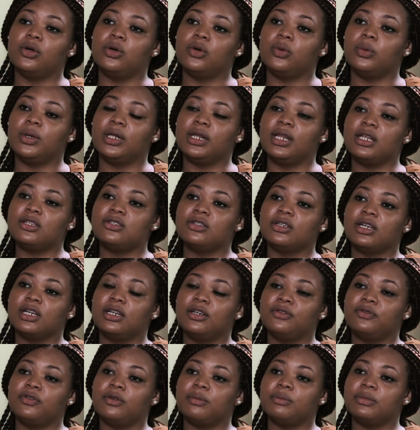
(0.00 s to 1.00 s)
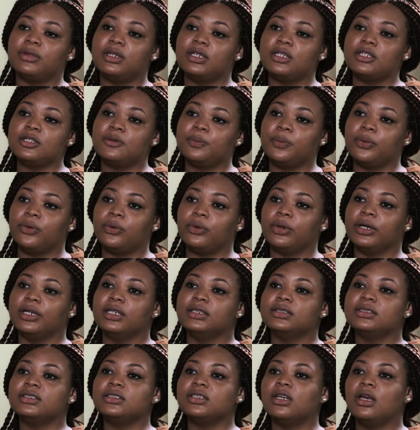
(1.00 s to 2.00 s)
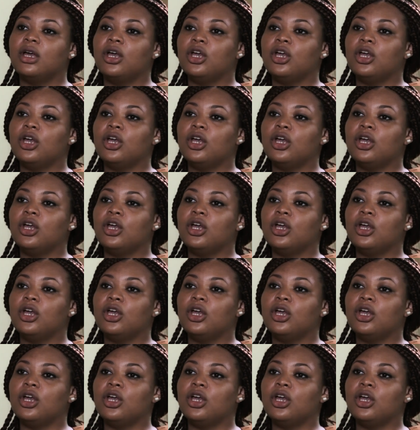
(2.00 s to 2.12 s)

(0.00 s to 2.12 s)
oh, well, let's look at it from this point,